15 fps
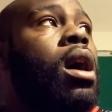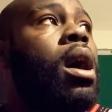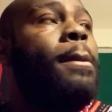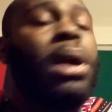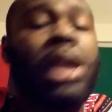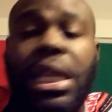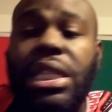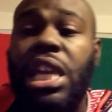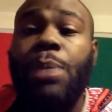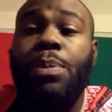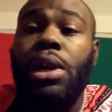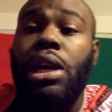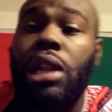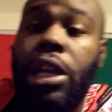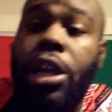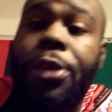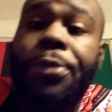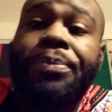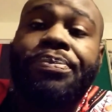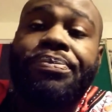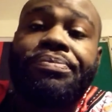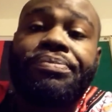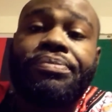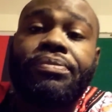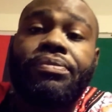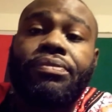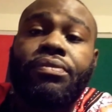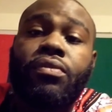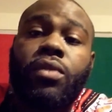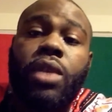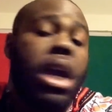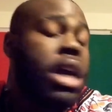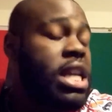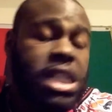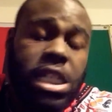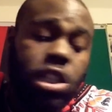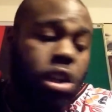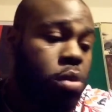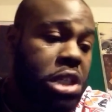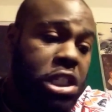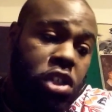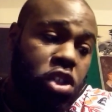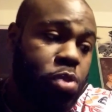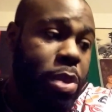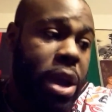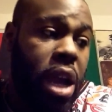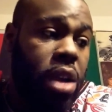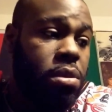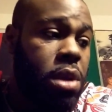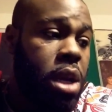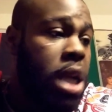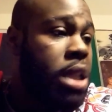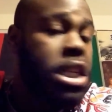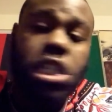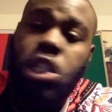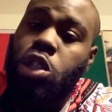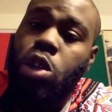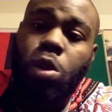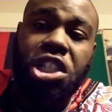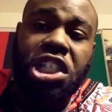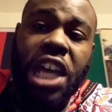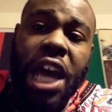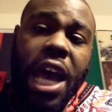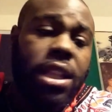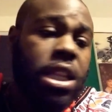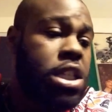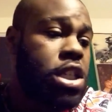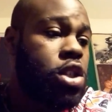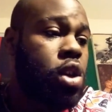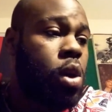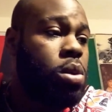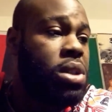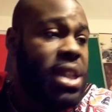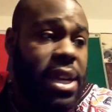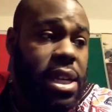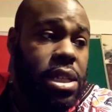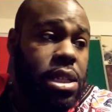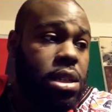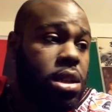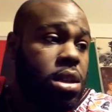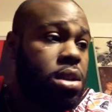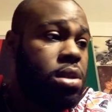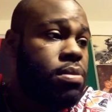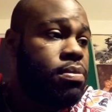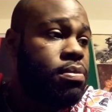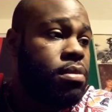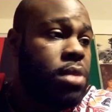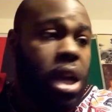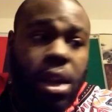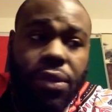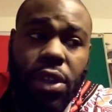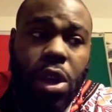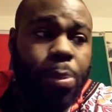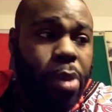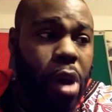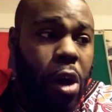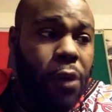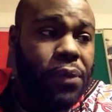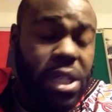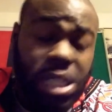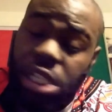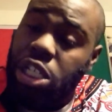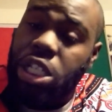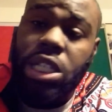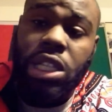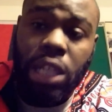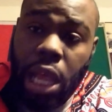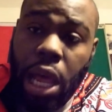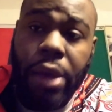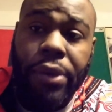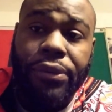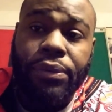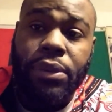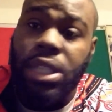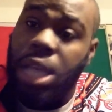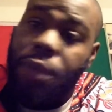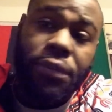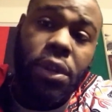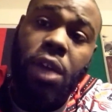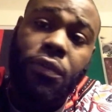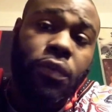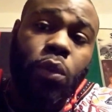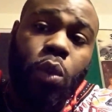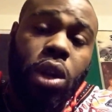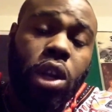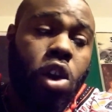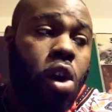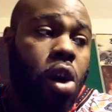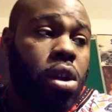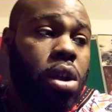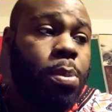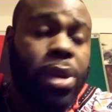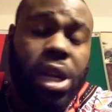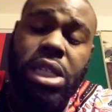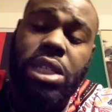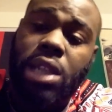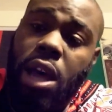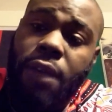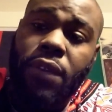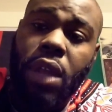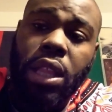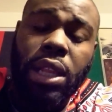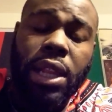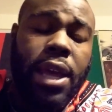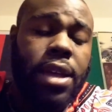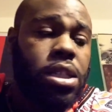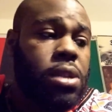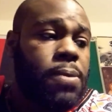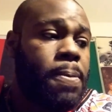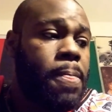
But let's keep it clear. And this is no disrespect. This is no shot. This is no diss. None of the above. This is just love. Tough love, if you want to call it, but it's love nonetheless.